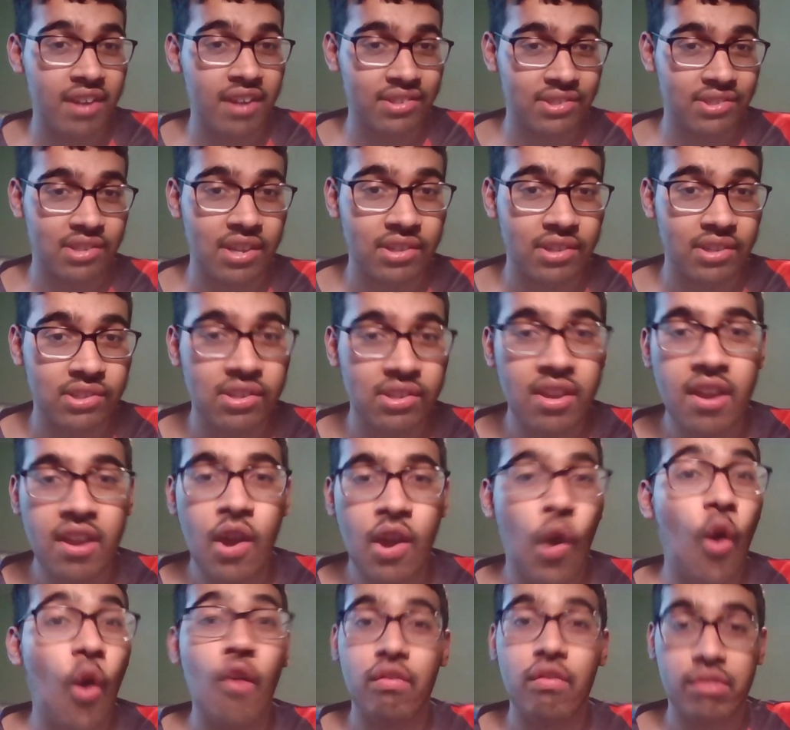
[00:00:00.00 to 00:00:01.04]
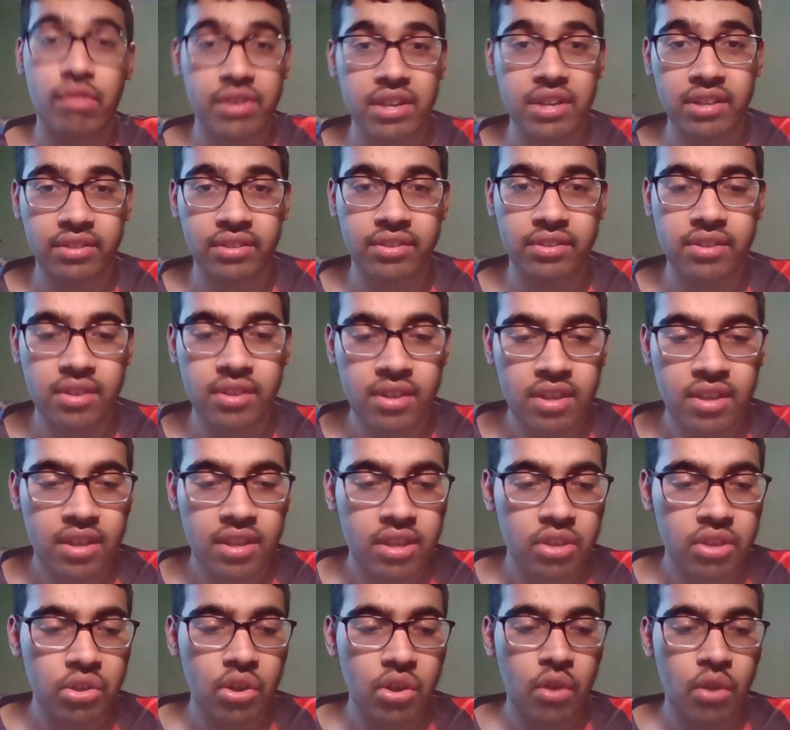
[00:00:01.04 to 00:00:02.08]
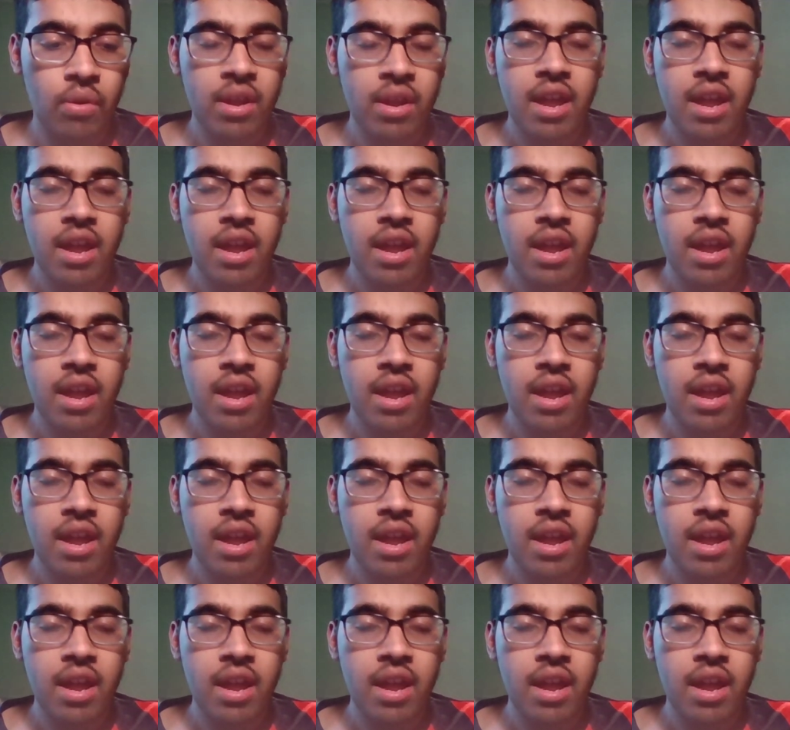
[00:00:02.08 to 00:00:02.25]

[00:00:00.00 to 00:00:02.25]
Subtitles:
States over England, you know.